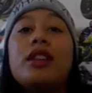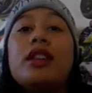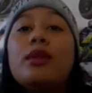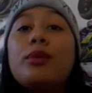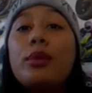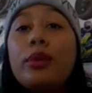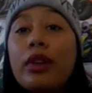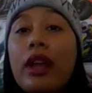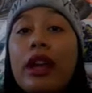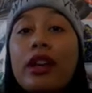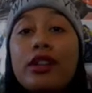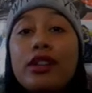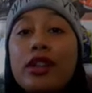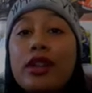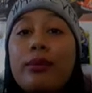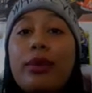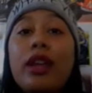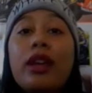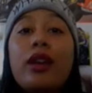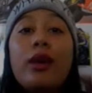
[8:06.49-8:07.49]
And it will
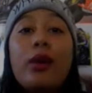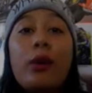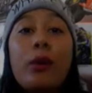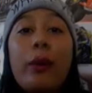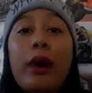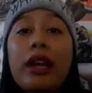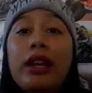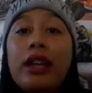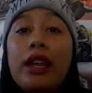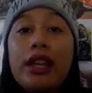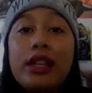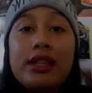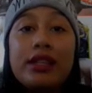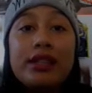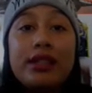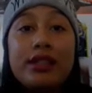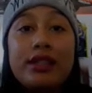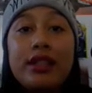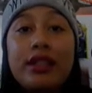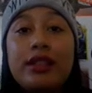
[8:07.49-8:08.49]
actually be quite
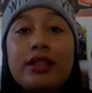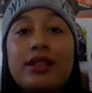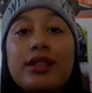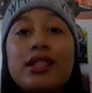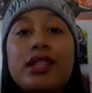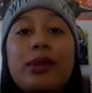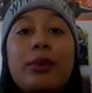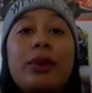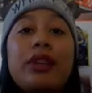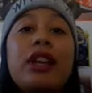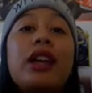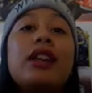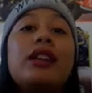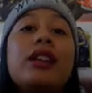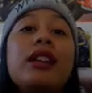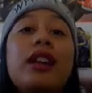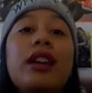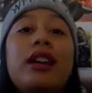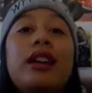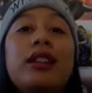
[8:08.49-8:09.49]
interesting to see what
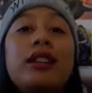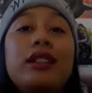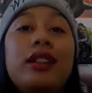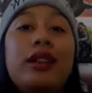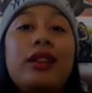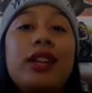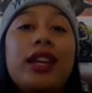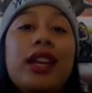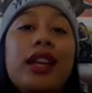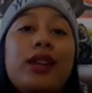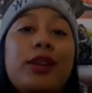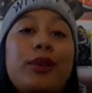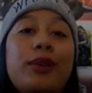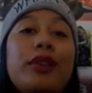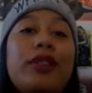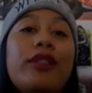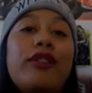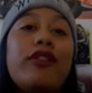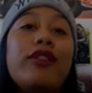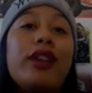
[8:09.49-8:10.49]
Andrea Iannone can
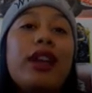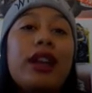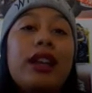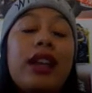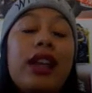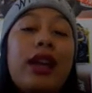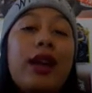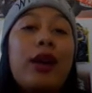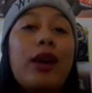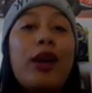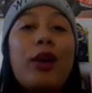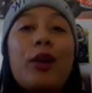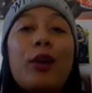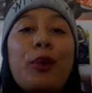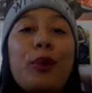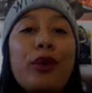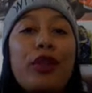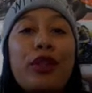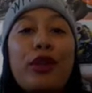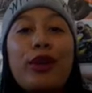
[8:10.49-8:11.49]
do in the front, like
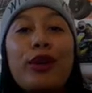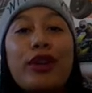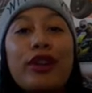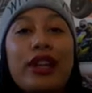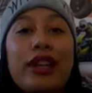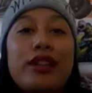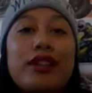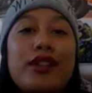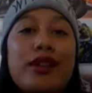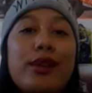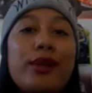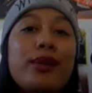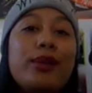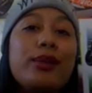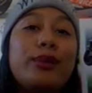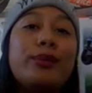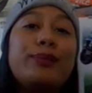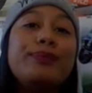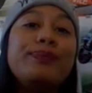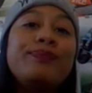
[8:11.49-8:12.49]
with
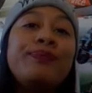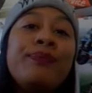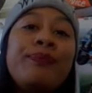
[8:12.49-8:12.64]
Lorenzo